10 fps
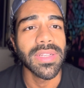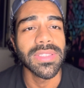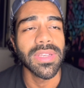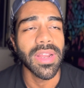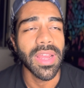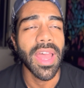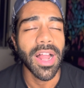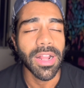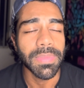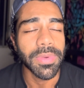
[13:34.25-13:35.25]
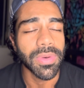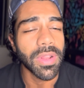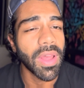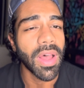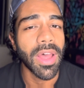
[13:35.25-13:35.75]
is gonna help you a
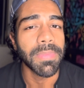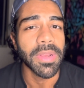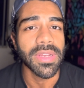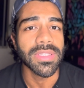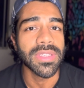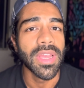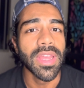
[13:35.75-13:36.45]
lot, because